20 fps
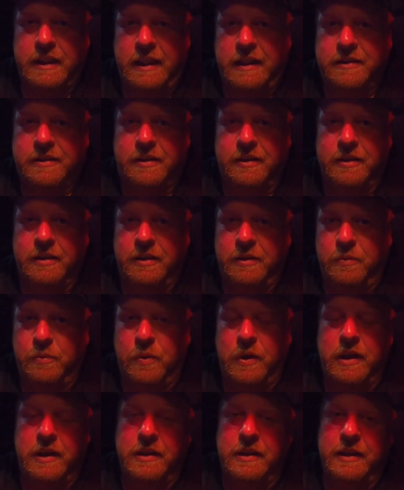as to
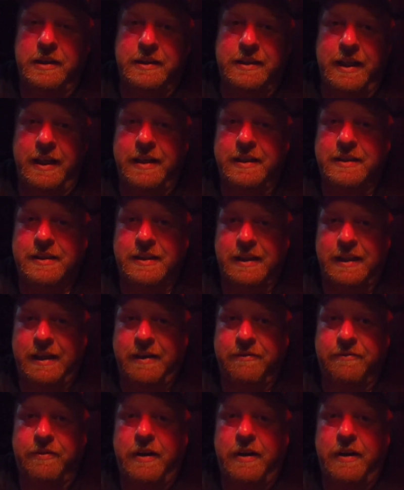what it takes to get